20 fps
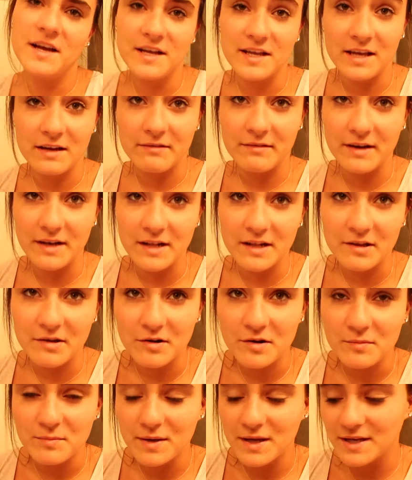Get ready to
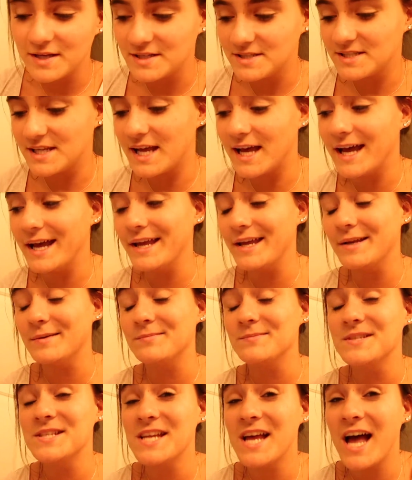go to bed because I
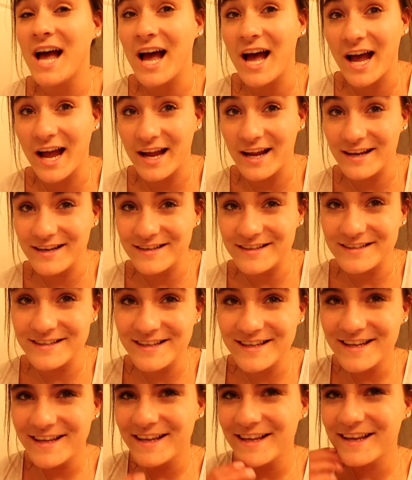am
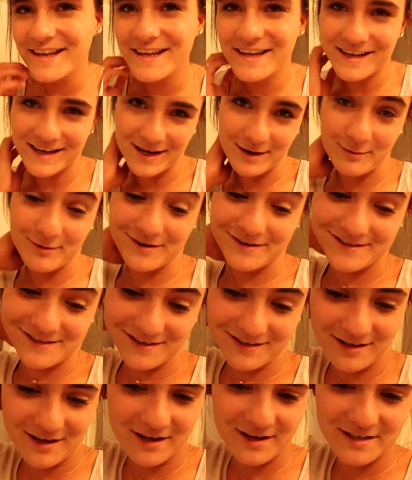tired. I worked
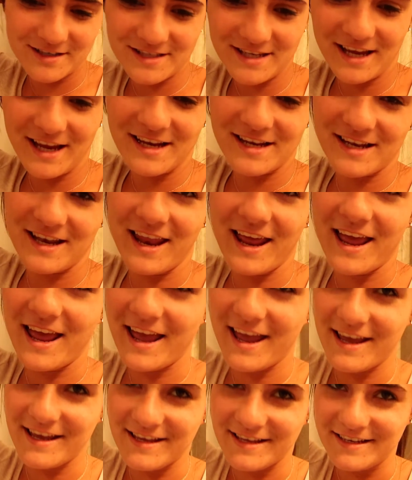a long day
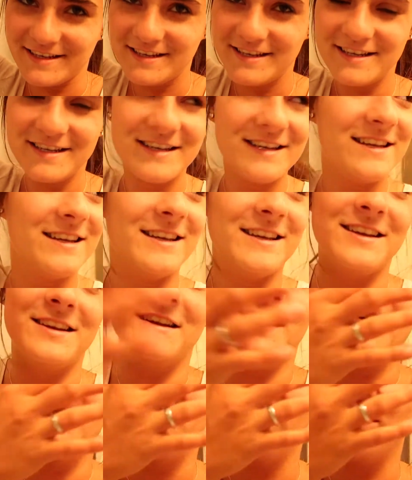today and, you
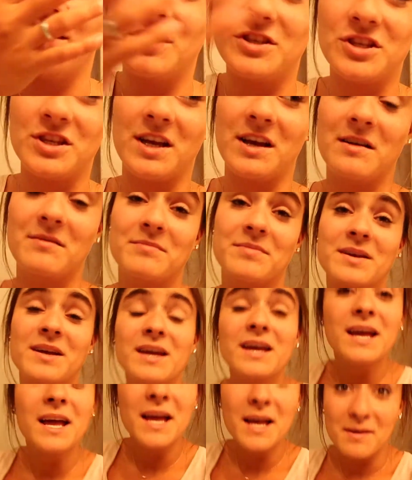know, I'm finishing up
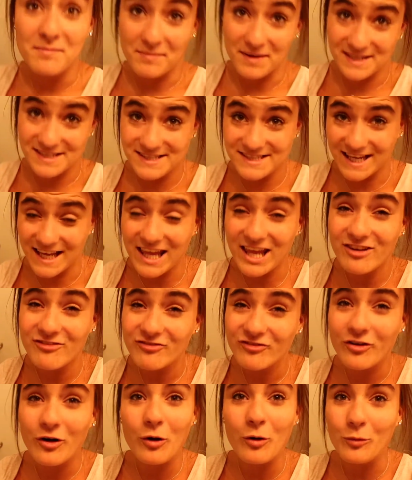my
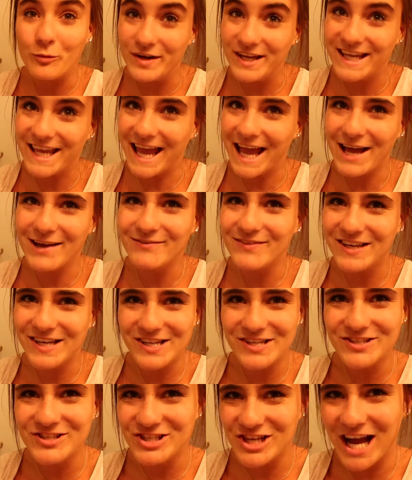second full week at my
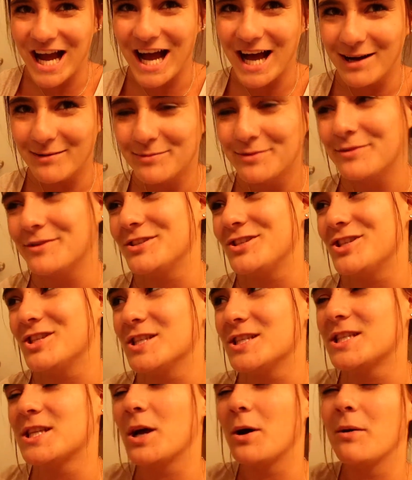new job, which
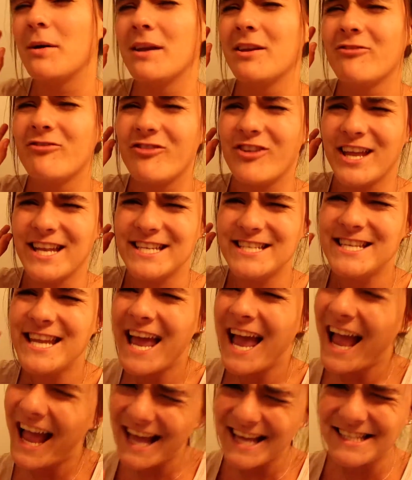is going
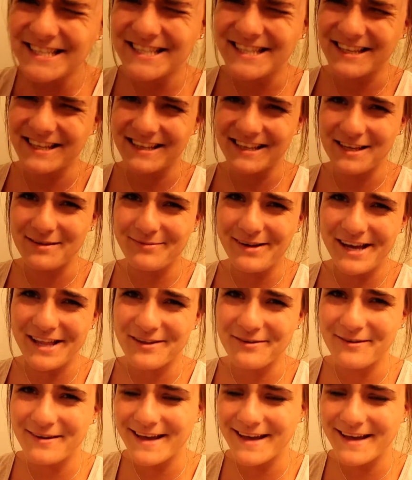fantastically, by the